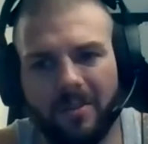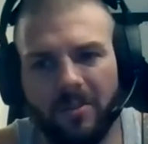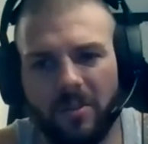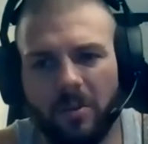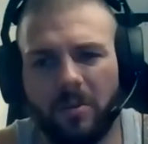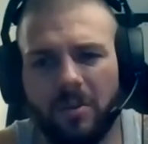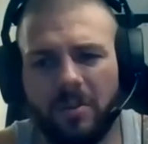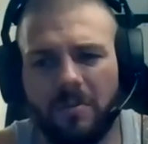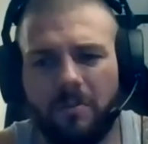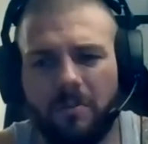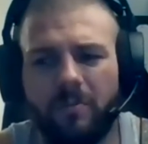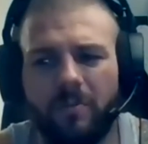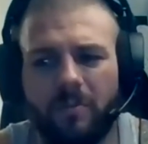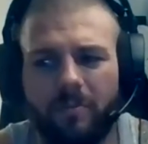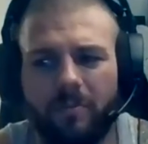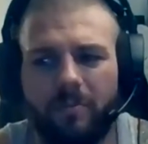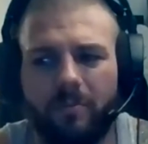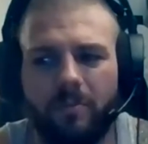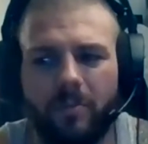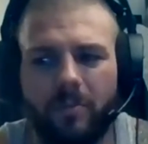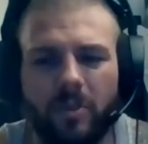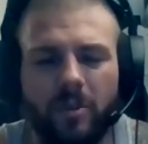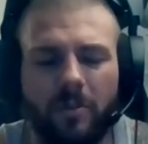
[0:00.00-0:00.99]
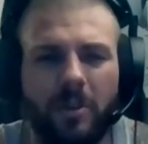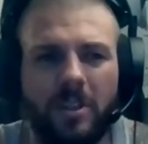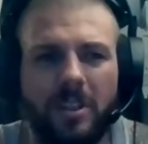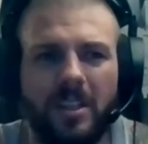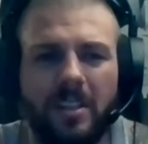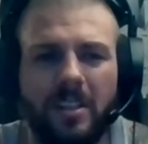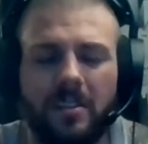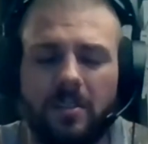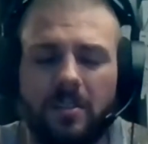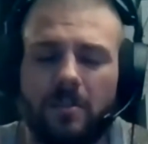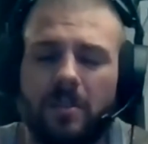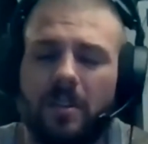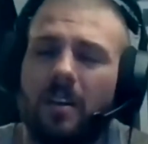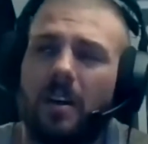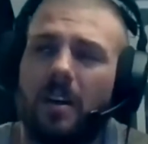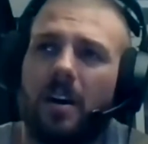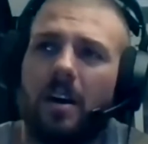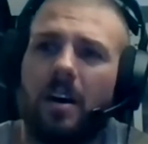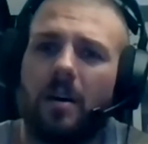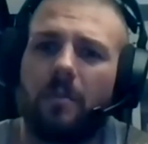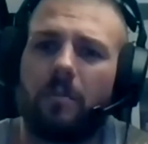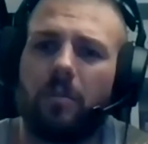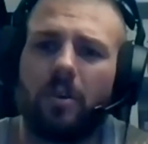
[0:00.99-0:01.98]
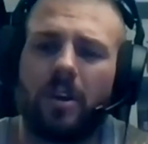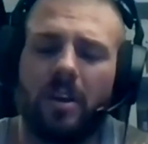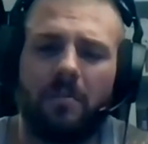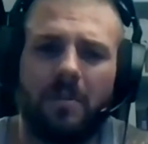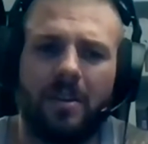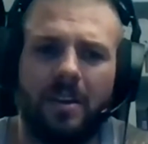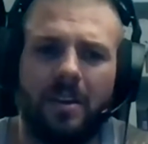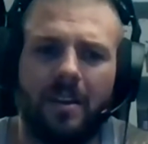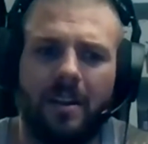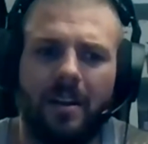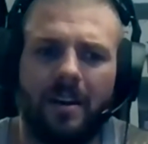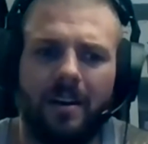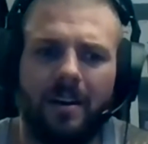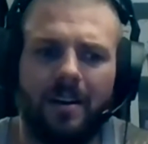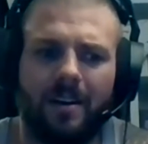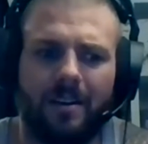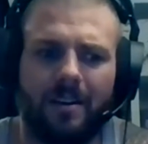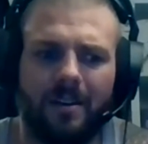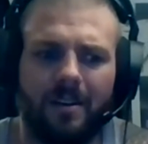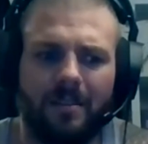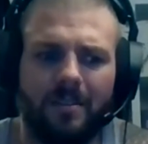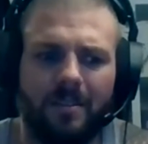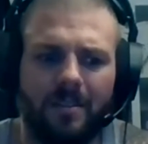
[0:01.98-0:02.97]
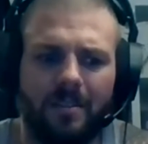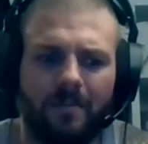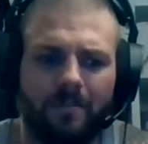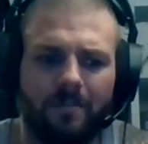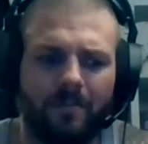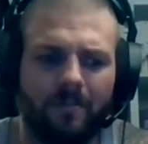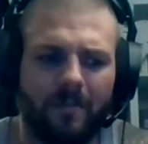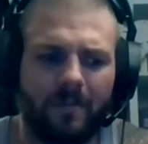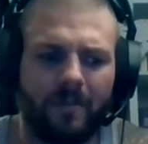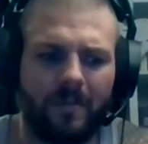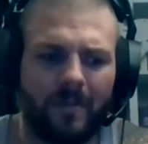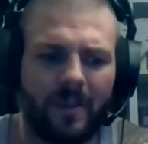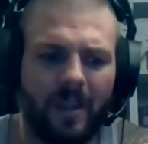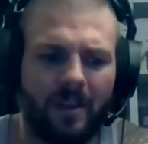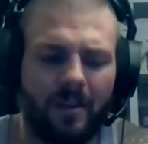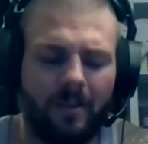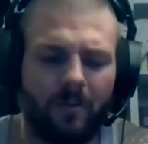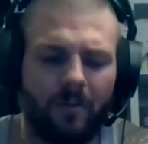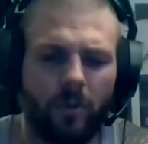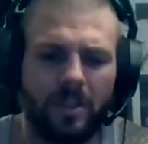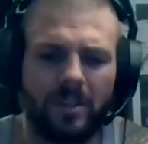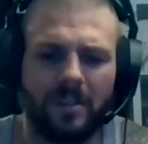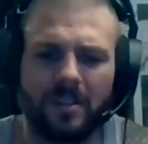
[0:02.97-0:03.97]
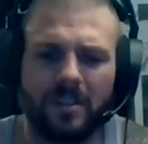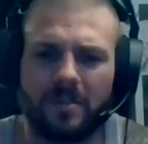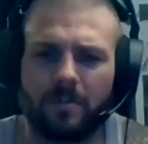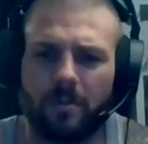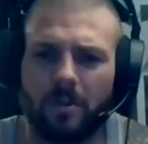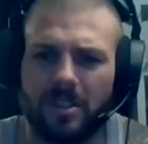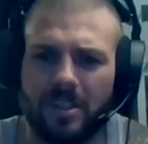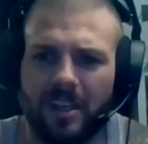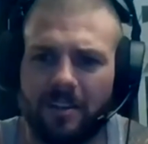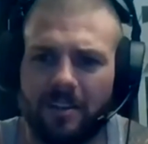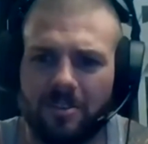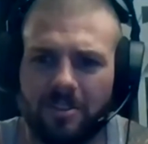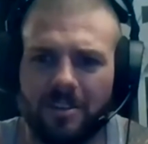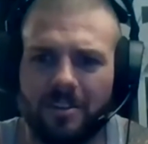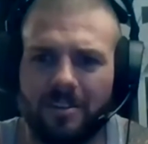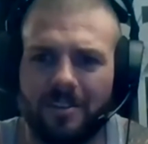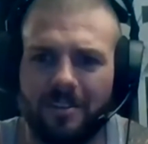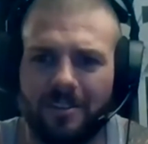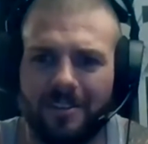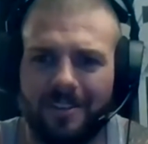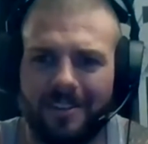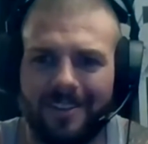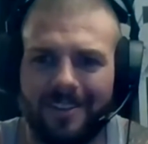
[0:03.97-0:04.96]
you would need to put him in witness protection.